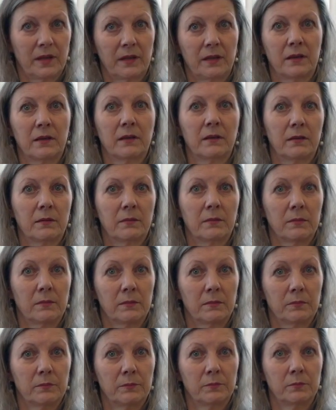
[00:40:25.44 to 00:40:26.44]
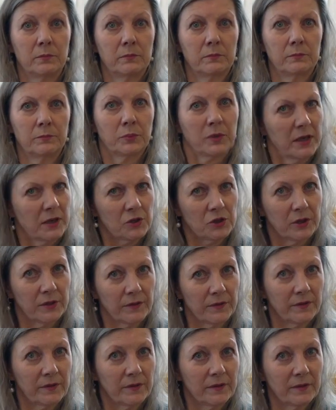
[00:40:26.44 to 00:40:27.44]
uh,
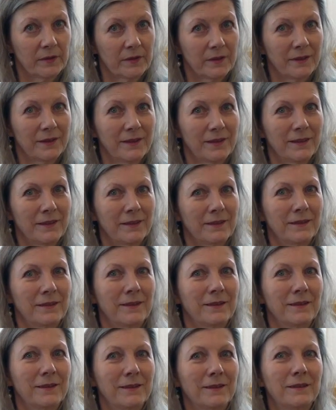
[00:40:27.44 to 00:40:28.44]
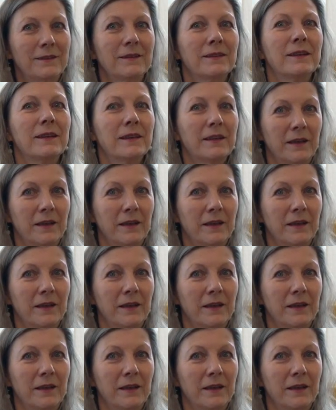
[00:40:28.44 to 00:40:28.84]
His profession, yeah.